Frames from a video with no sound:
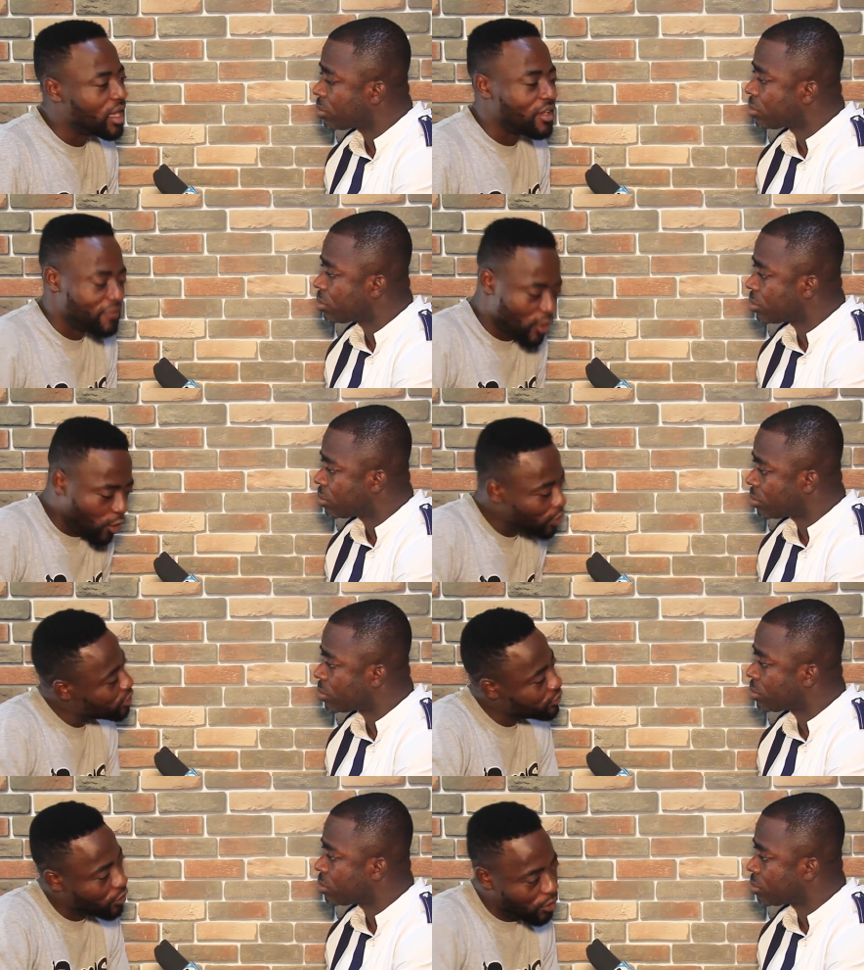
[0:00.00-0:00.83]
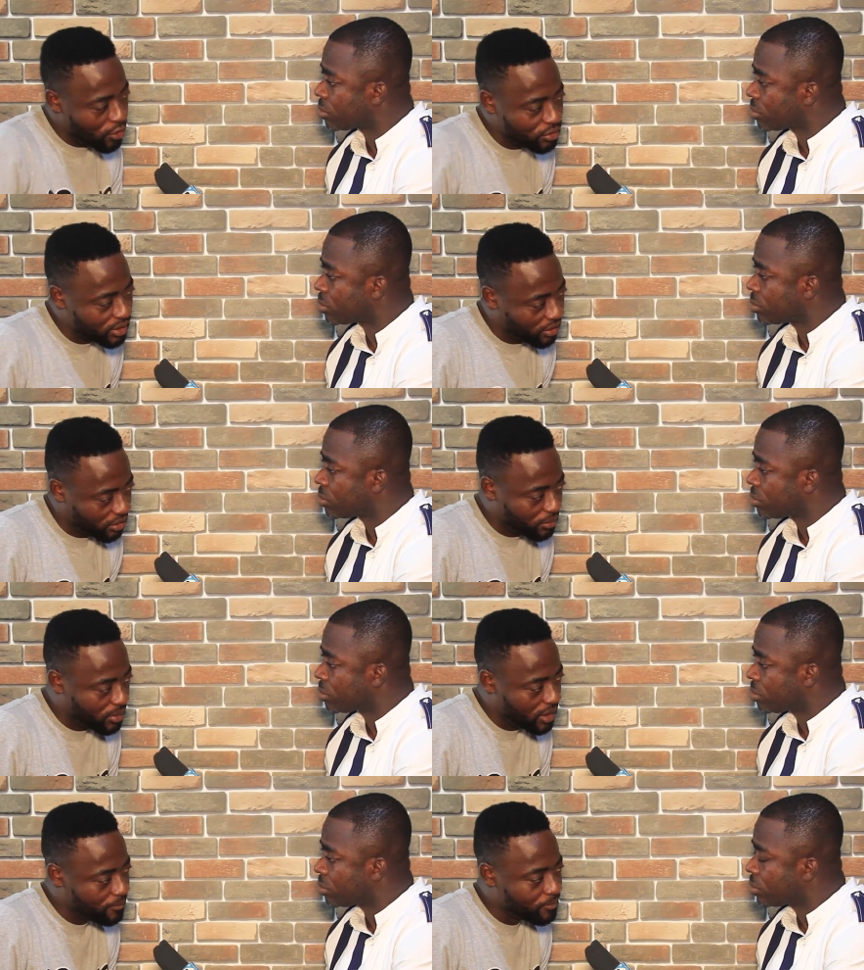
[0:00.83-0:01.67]
Speaker 1: If it calls for all the
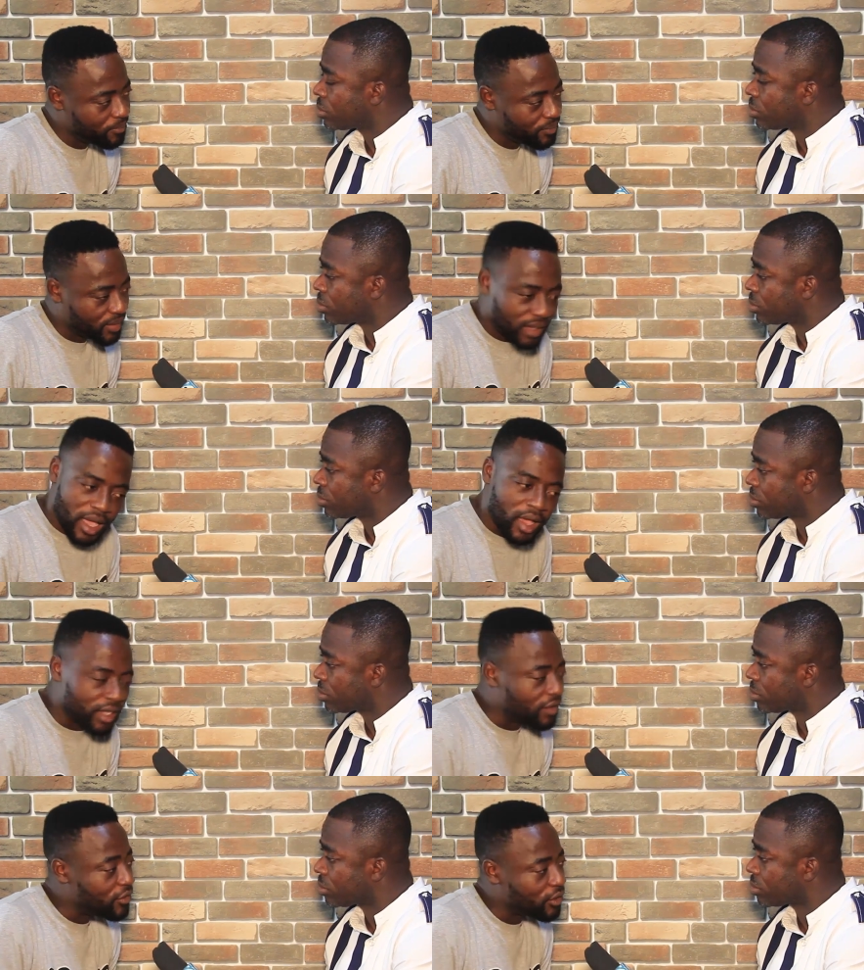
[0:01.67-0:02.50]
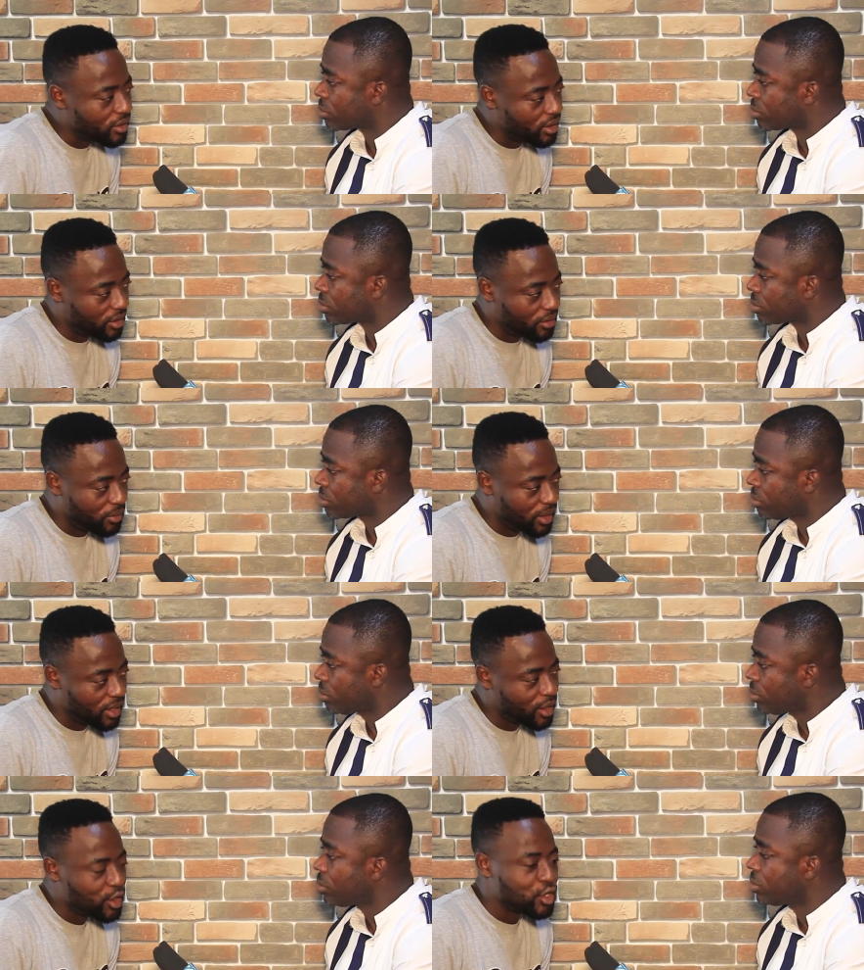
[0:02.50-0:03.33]
three, I'll give you all the three.
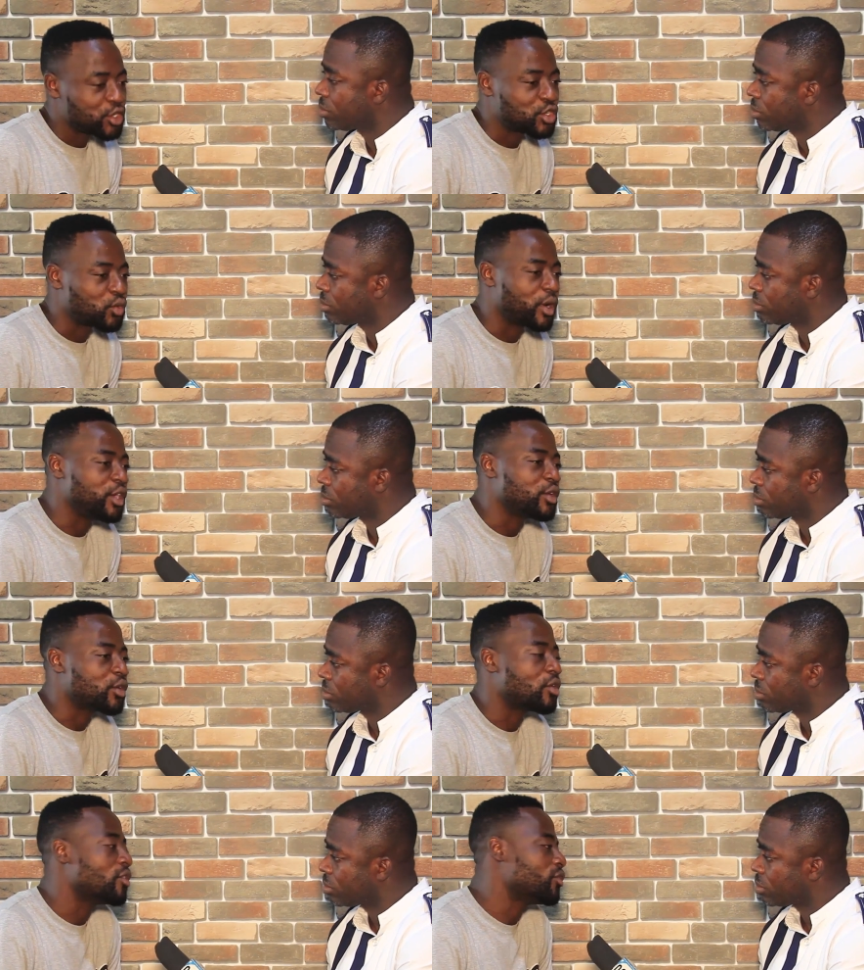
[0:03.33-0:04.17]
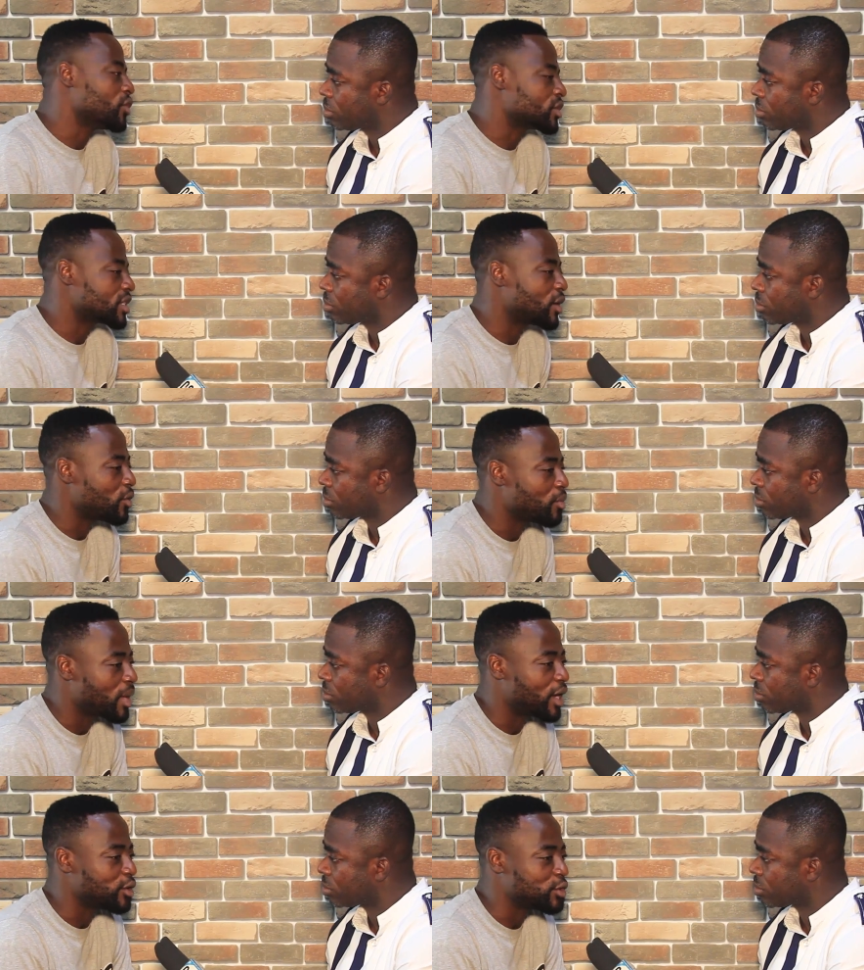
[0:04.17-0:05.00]
So when you call Foster
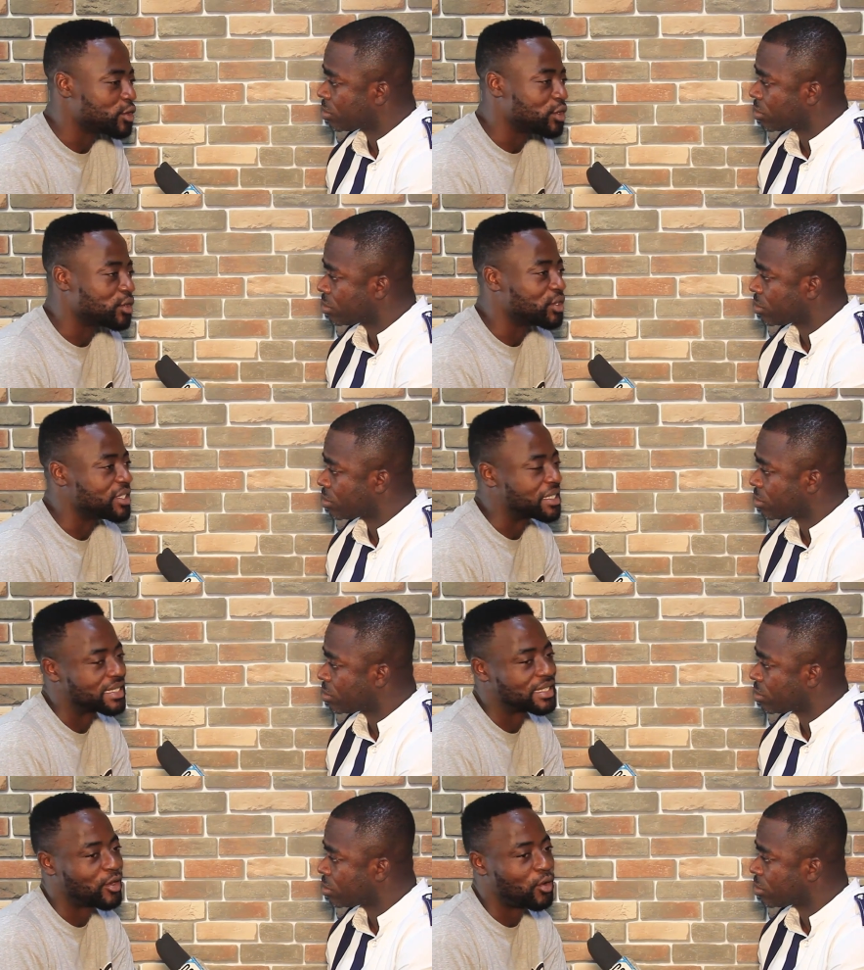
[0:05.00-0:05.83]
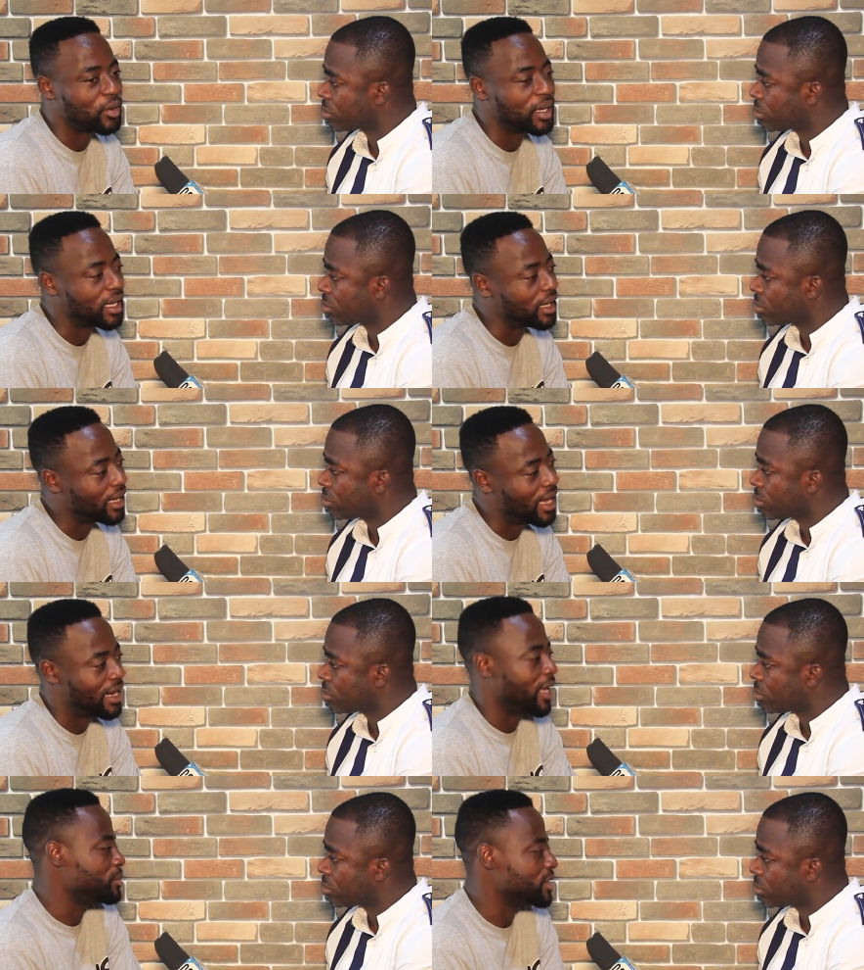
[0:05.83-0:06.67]
Romanus, you're not just calling
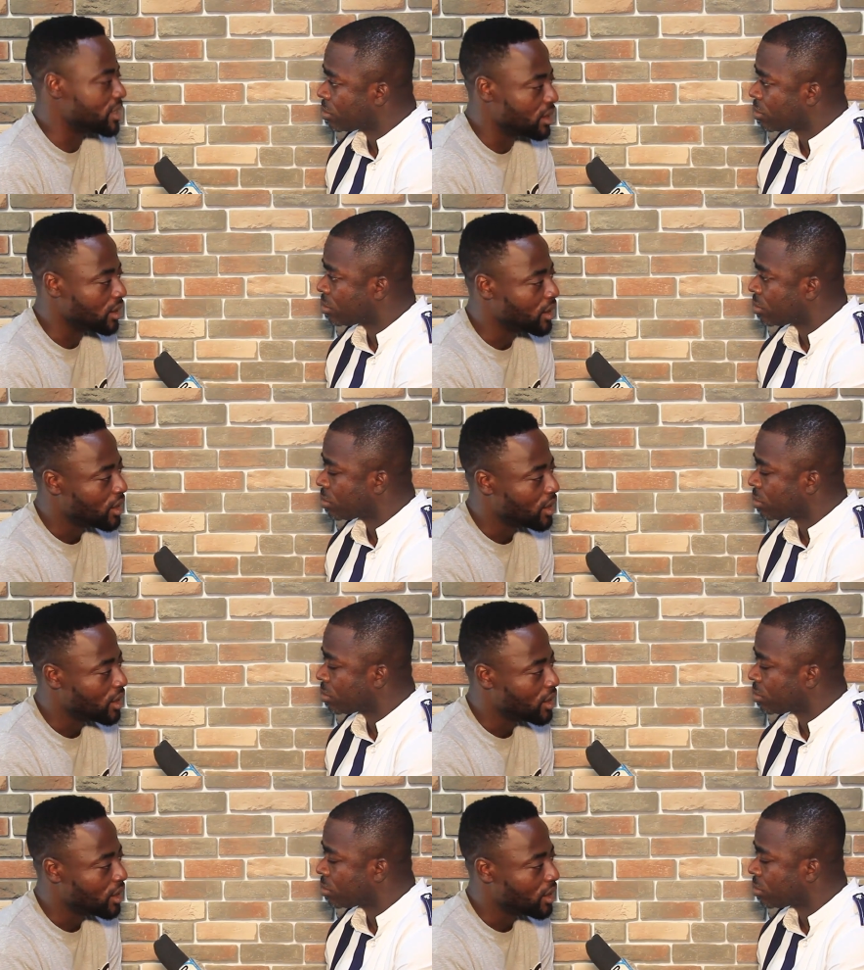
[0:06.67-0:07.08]
an MC.